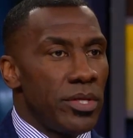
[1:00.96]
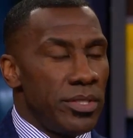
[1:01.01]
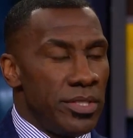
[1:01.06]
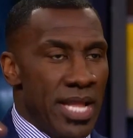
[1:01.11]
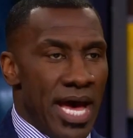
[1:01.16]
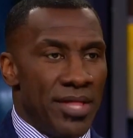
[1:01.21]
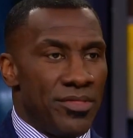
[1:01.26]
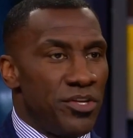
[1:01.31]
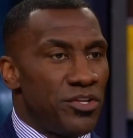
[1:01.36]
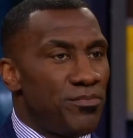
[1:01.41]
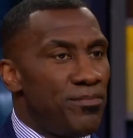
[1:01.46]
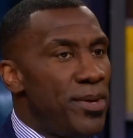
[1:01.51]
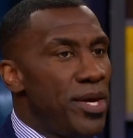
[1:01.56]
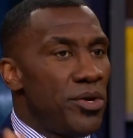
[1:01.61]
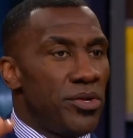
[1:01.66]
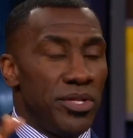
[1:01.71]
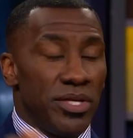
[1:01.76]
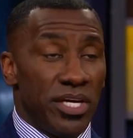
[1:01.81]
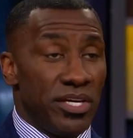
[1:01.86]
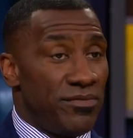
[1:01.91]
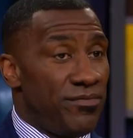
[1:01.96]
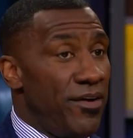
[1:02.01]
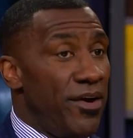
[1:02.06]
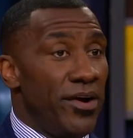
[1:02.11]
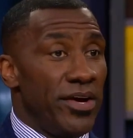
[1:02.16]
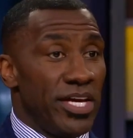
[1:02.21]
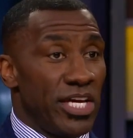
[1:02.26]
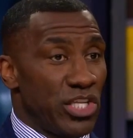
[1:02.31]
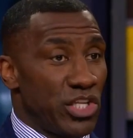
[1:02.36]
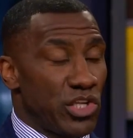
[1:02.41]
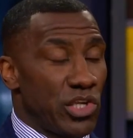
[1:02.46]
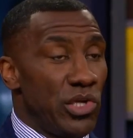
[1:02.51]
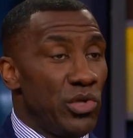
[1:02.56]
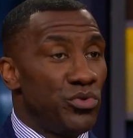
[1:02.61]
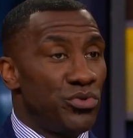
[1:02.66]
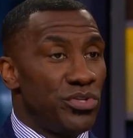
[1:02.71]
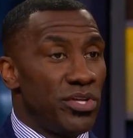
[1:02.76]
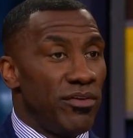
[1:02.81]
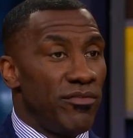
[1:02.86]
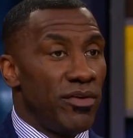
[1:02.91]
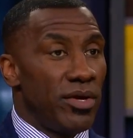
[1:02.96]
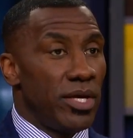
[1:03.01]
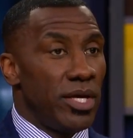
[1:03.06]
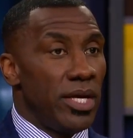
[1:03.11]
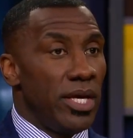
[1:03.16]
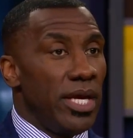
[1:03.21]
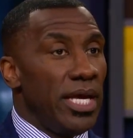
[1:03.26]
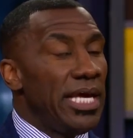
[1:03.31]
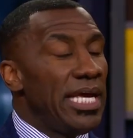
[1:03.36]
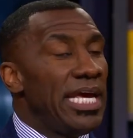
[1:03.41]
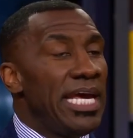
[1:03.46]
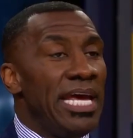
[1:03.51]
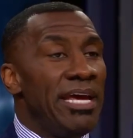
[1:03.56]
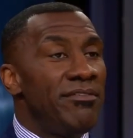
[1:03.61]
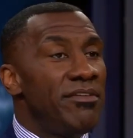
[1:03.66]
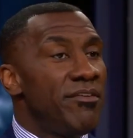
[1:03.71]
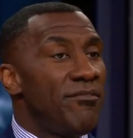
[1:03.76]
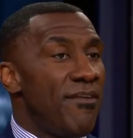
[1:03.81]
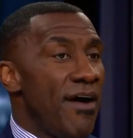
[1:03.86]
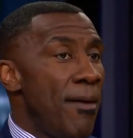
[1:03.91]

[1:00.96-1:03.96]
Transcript: Now, this building is very exclusive. Even if